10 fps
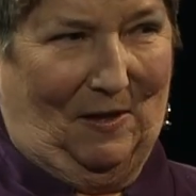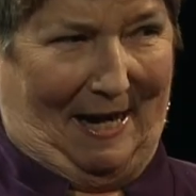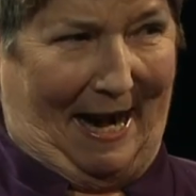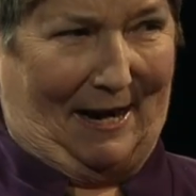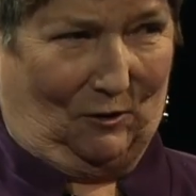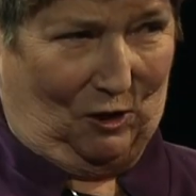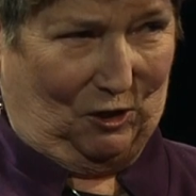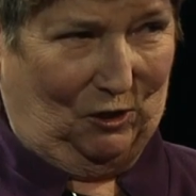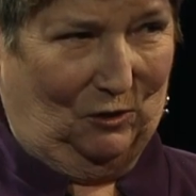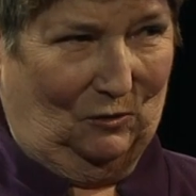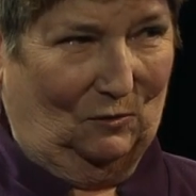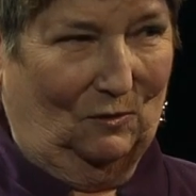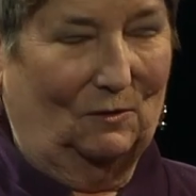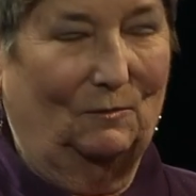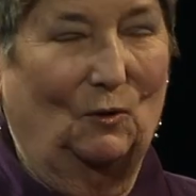the latter two,
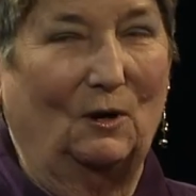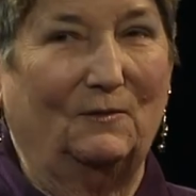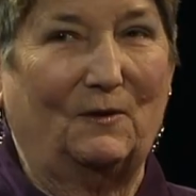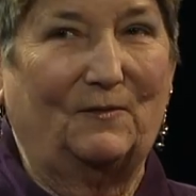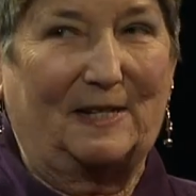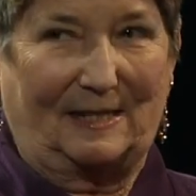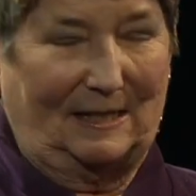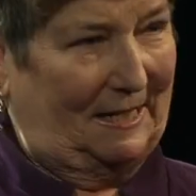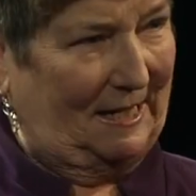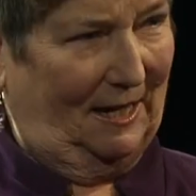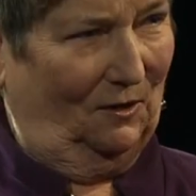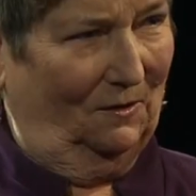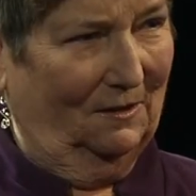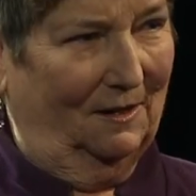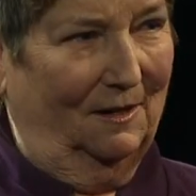more of a
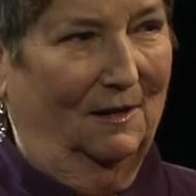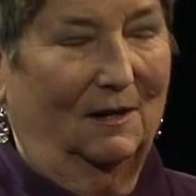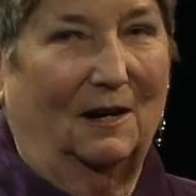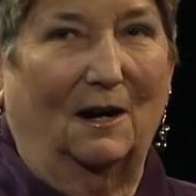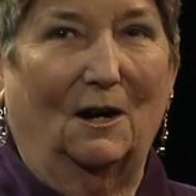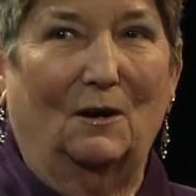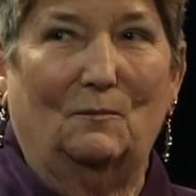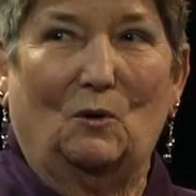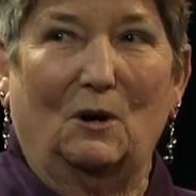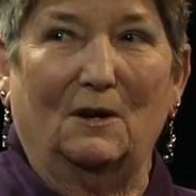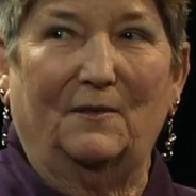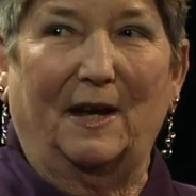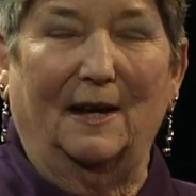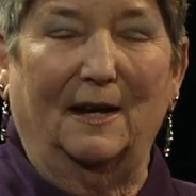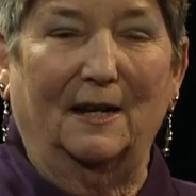facilitator, more of
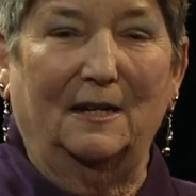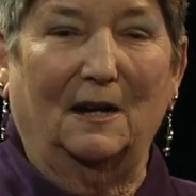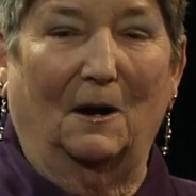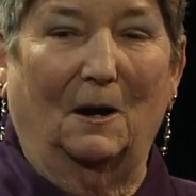a